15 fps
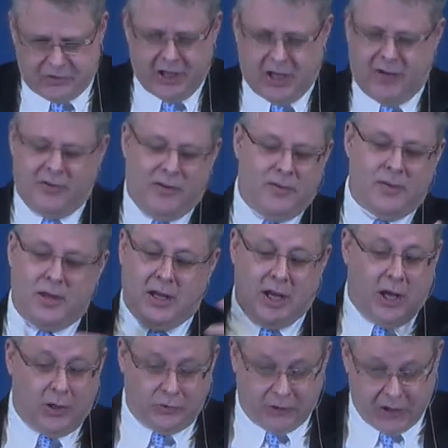think of everything
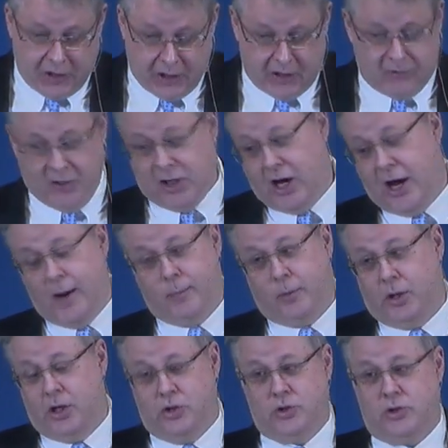else he could have
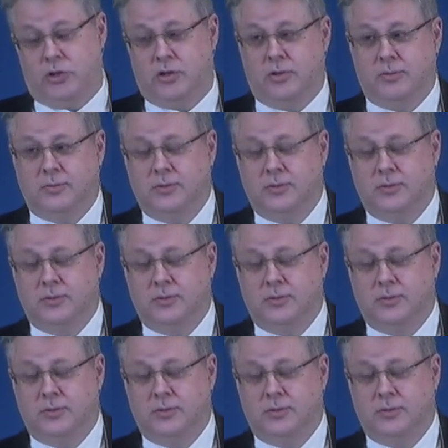accomplished